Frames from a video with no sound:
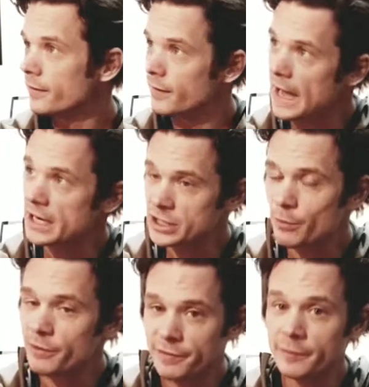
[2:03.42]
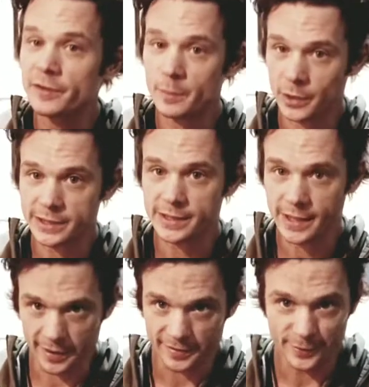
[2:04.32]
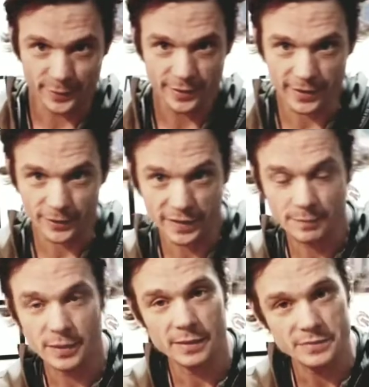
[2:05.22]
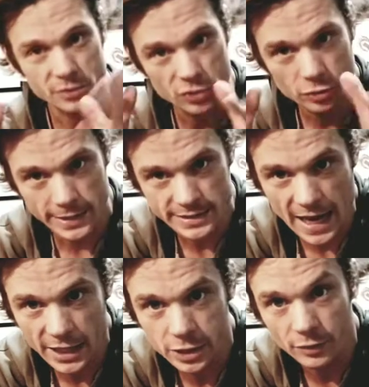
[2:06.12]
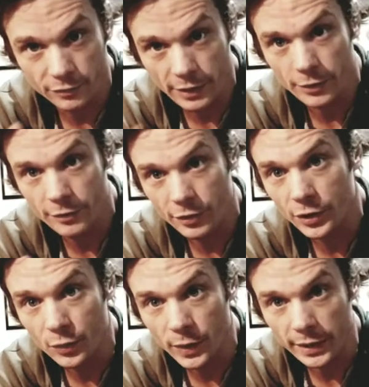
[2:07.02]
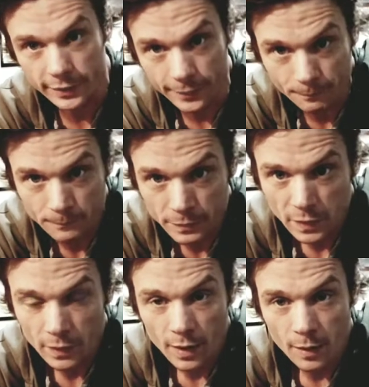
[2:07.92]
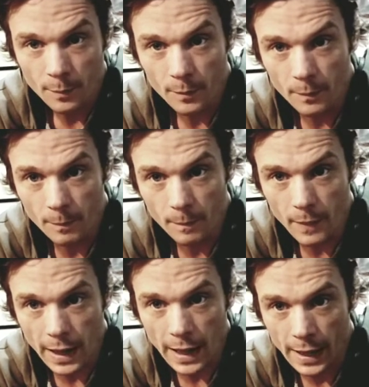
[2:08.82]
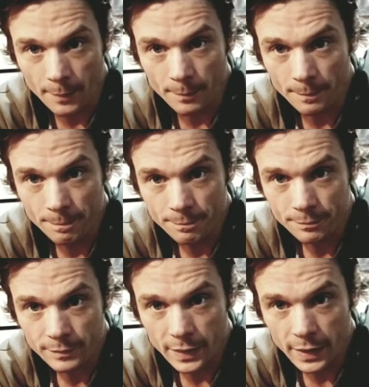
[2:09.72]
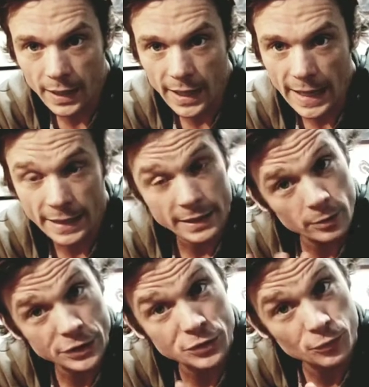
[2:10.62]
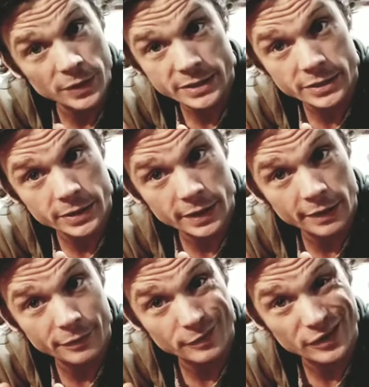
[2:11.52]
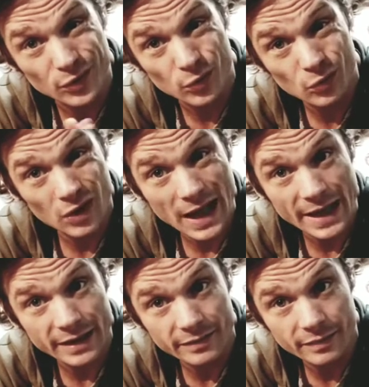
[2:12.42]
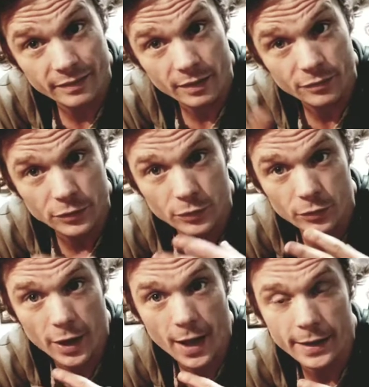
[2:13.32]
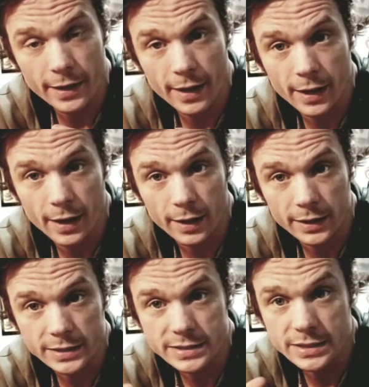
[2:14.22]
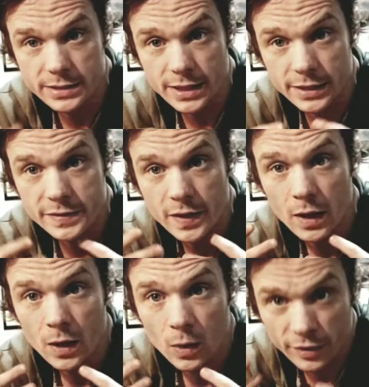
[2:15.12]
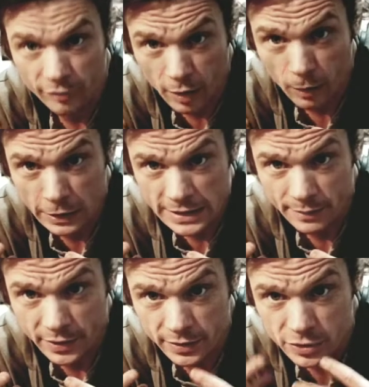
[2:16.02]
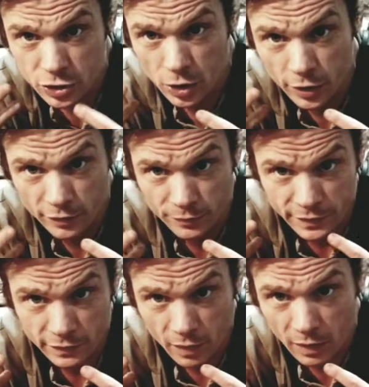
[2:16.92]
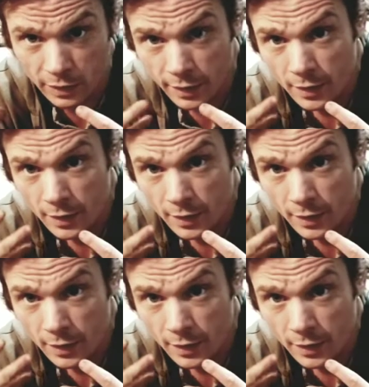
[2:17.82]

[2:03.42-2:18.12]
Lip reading: Actually, I want 15 bucks today. You know, it becomes transactional very, very quickly. And there is a risk, even if you do it right, if you're not consistent, or you have a hard time being assertive with the dog,